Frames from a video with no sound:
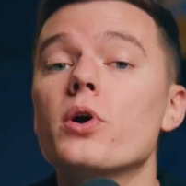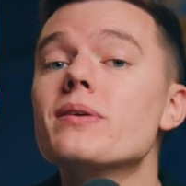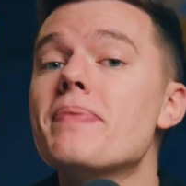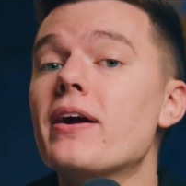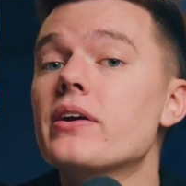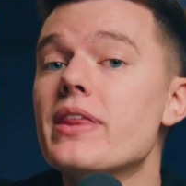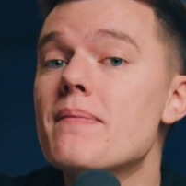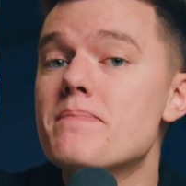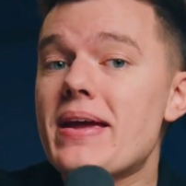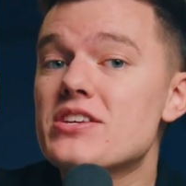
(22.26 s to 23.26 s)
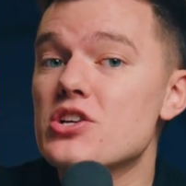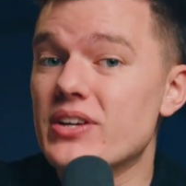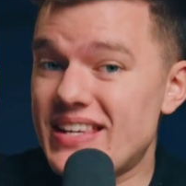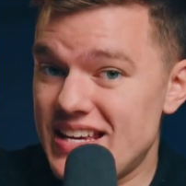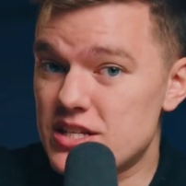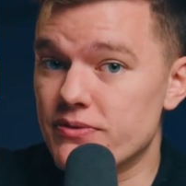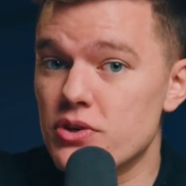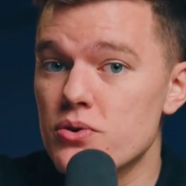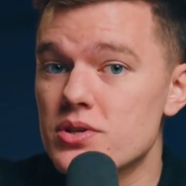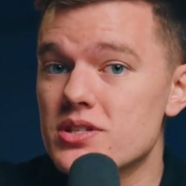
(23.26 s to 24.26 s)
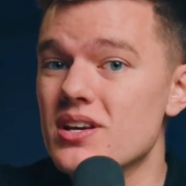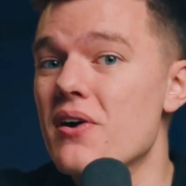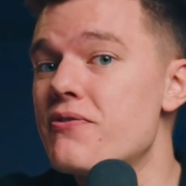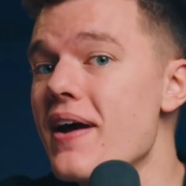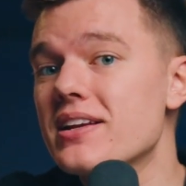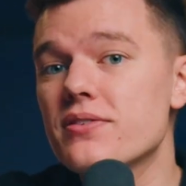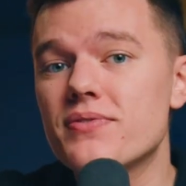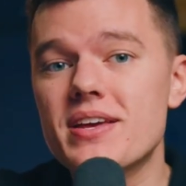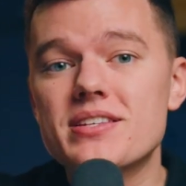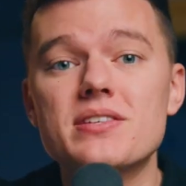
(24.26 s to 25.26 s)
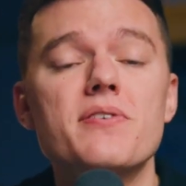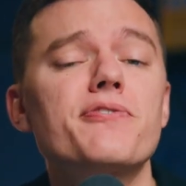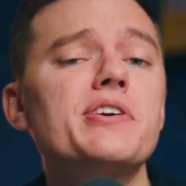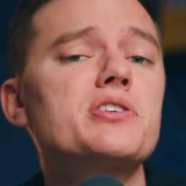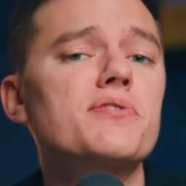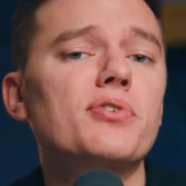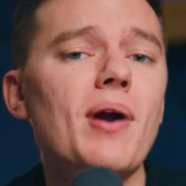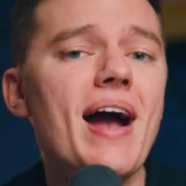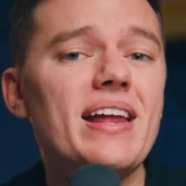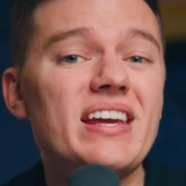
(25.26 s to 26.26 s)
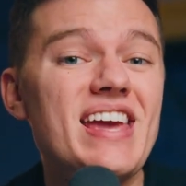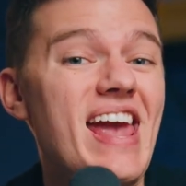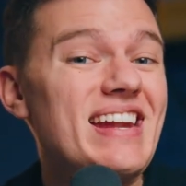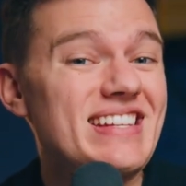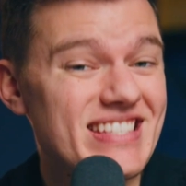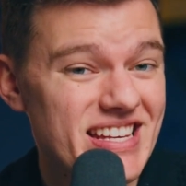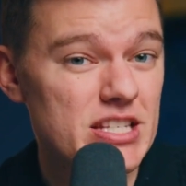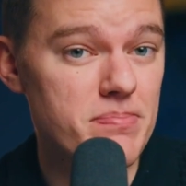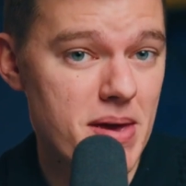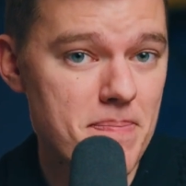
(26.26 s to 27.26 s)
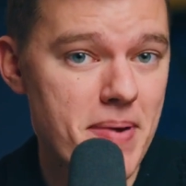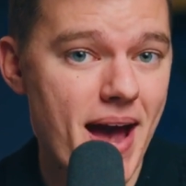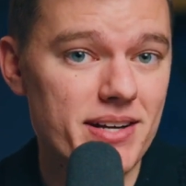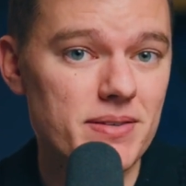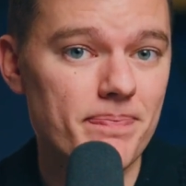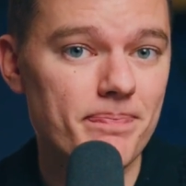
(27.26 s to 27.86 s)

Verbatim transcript: We're comparing them based on ease of use, effectiveness, feature variety, and system impact.